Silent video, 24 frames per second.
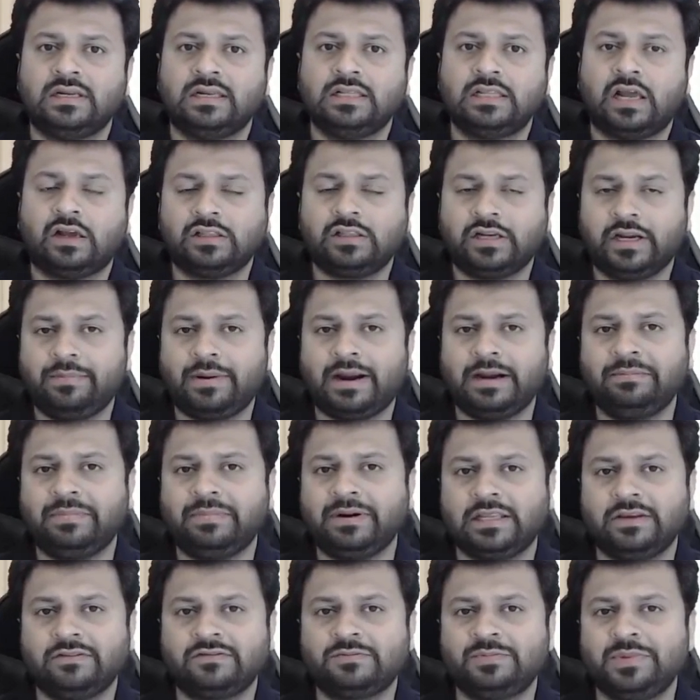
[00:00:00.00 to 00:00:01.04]
Now the
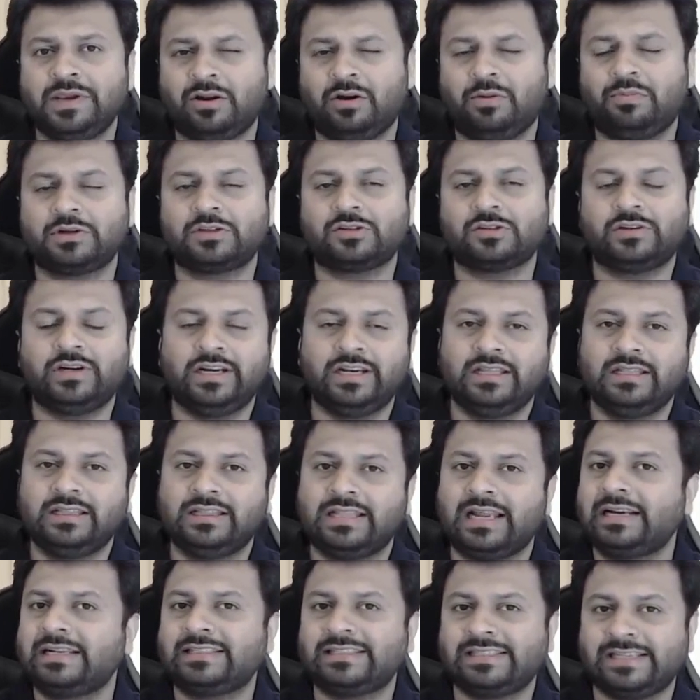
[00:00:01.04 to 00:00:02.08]
department gives me an opportunity
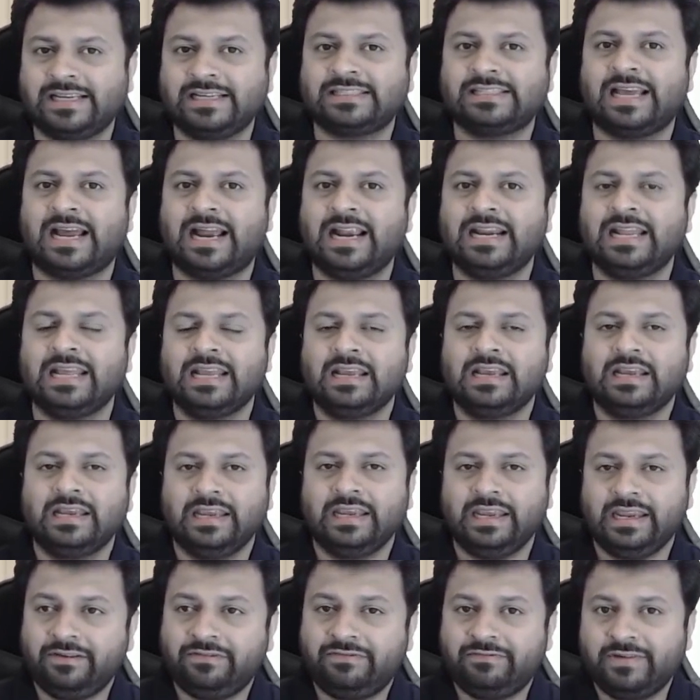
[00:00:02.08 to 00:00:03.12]
that says that
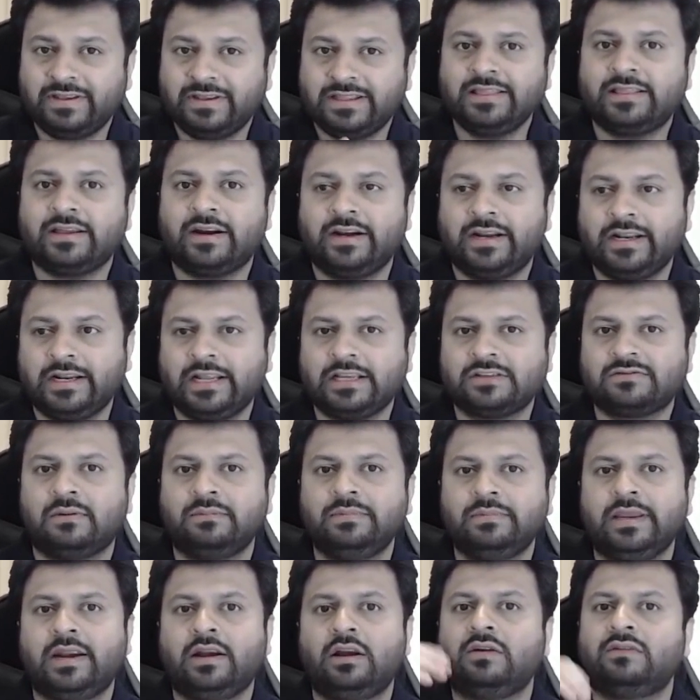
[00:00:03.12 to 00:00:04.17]
if within 30 days from
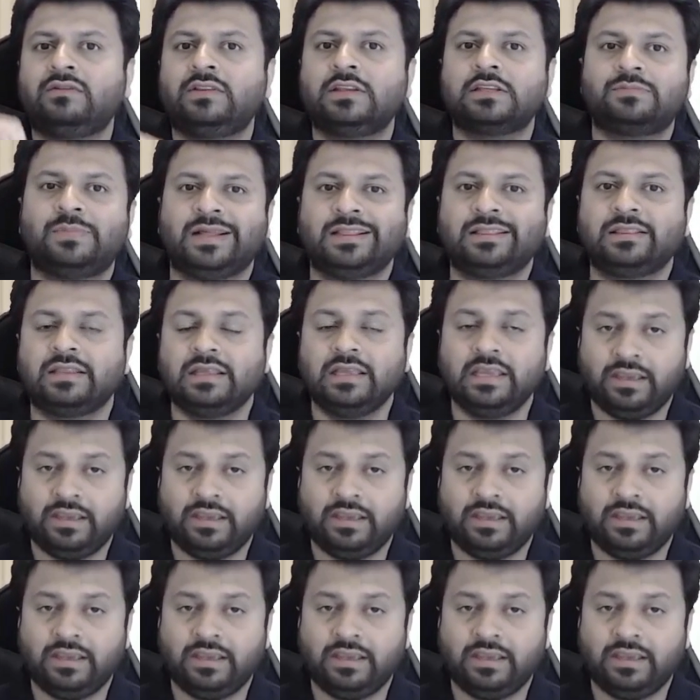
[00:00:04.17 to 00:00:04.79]
the end of this month,